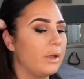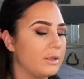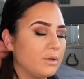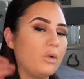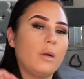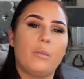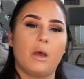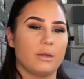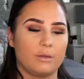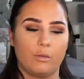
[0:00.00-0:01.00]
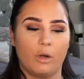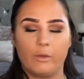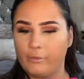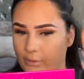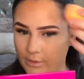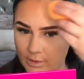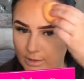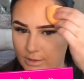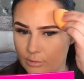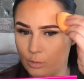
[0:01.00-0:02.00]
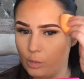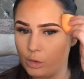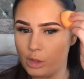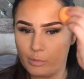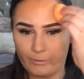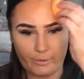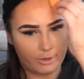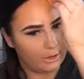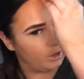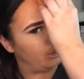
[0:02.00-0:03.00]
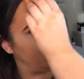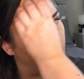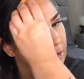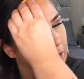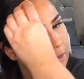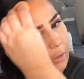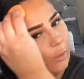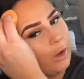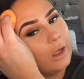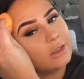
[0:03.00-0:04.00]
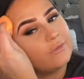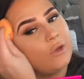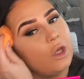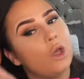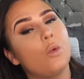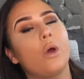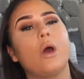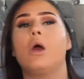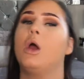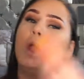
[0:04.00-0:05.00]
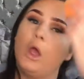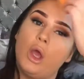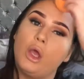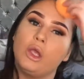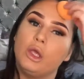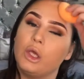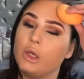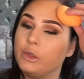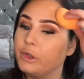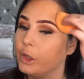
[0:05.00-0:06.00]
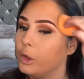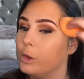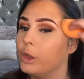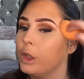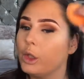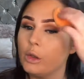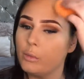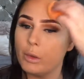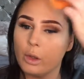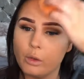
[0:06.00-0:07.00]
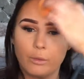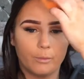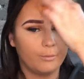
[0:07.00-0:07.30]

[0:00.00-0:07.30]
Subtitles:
It's all on personal preference. What you prefer to do, you do. What works for you, you do you, boo.